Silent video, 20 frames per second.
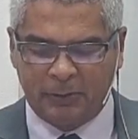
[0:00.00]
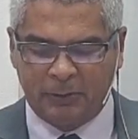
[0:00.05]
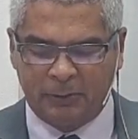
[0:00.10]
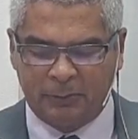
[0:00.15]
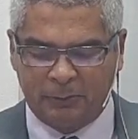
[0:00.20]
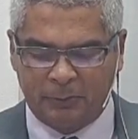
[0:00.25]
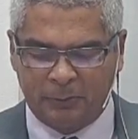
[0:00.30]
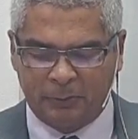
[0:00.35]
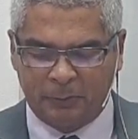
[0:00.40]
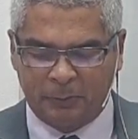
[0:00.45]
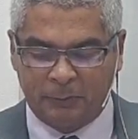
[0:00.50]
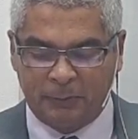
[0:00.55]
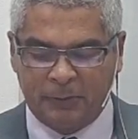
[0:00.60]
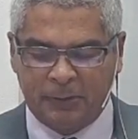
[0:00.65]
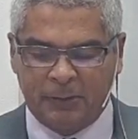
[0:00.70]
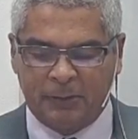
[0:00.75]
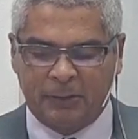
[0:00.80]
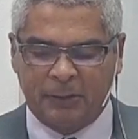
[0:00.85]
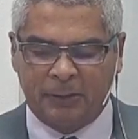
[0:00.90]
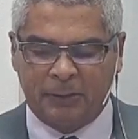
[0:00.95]
church,
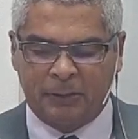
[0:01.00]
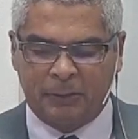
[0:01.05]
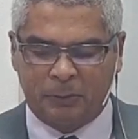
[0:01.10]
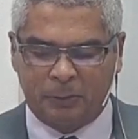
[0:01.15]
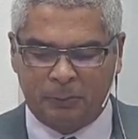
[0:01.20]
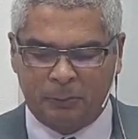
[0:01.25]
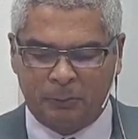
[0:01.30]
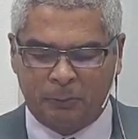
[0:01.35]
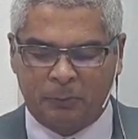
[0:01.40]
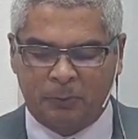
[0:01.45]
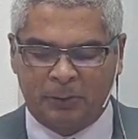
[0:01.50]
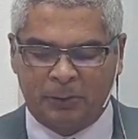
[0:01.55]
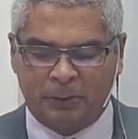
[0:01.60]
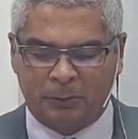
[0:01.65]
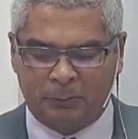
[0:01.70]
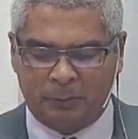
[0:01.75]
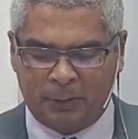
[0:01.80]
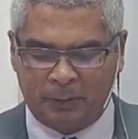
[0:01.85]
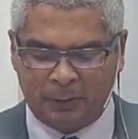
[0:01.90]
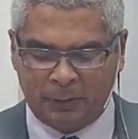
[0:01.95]
the
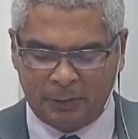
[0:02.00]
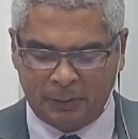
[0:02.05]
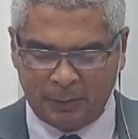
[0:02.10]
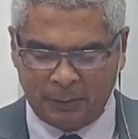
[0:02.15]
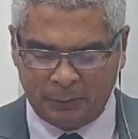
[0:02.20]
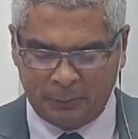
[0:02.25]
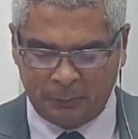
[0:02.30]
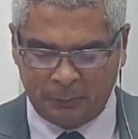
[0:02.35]
visitors that